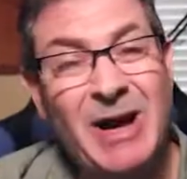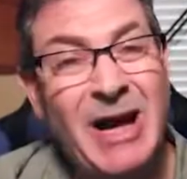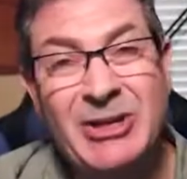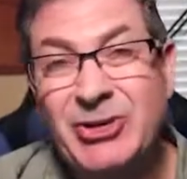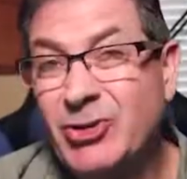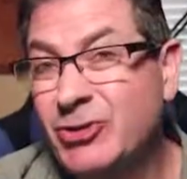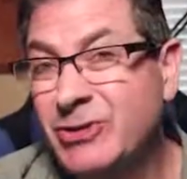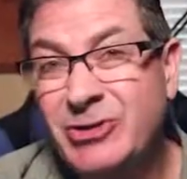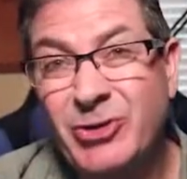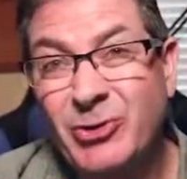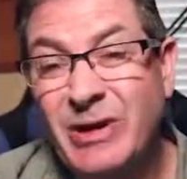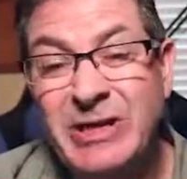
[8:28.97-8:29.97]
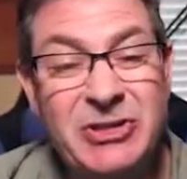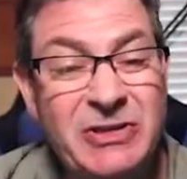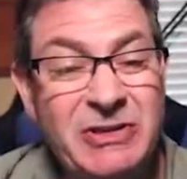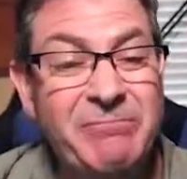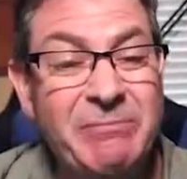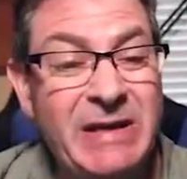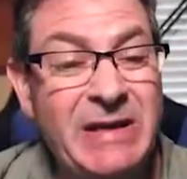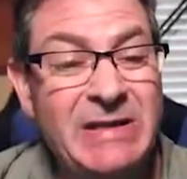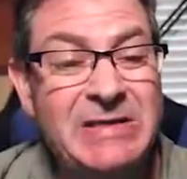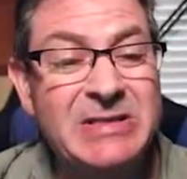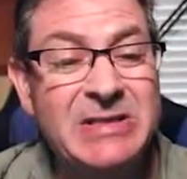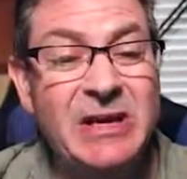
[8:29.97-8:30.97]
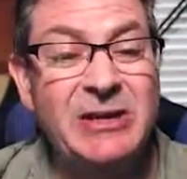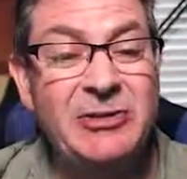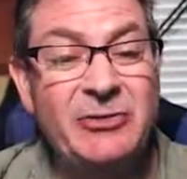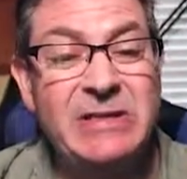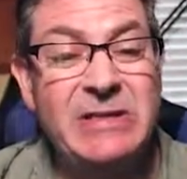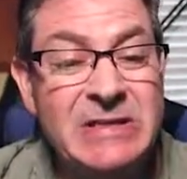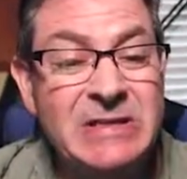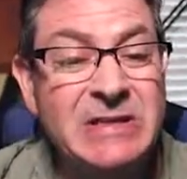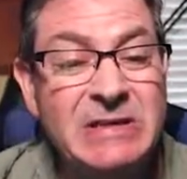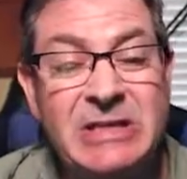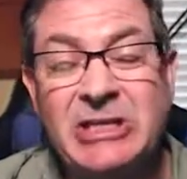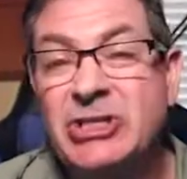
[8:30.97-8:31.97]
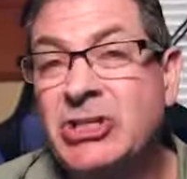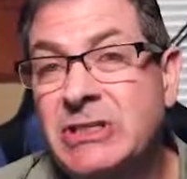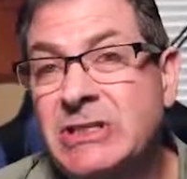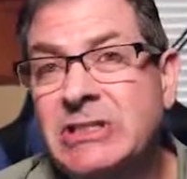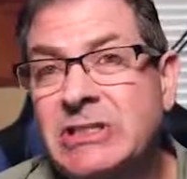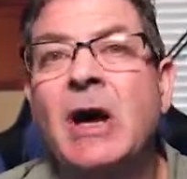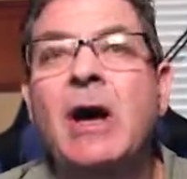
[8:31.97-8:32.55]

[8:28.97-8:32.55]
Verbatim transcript: a certain duration of minutes under these conditions